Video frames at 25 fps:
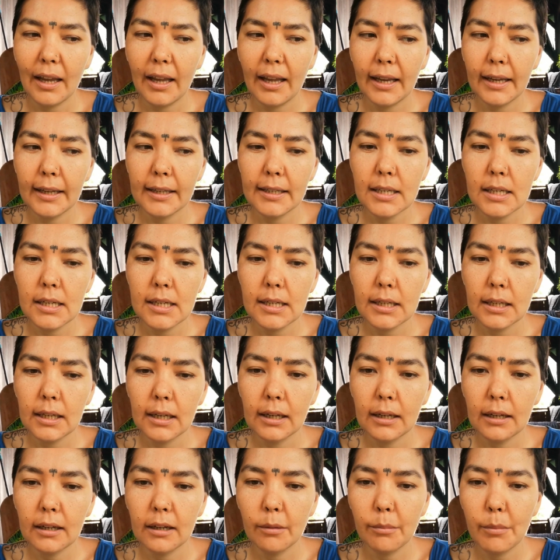and
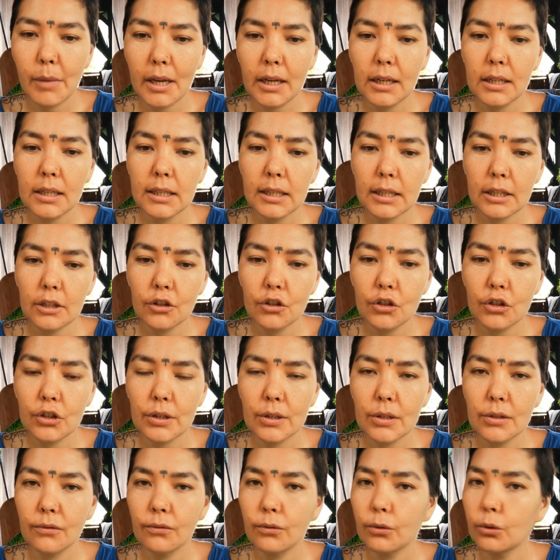make
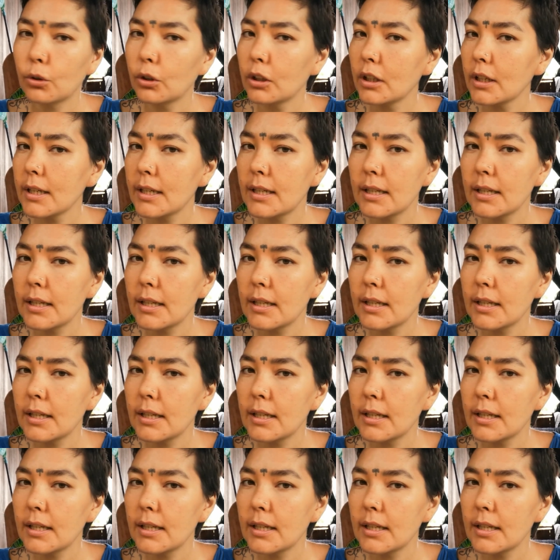tinctures for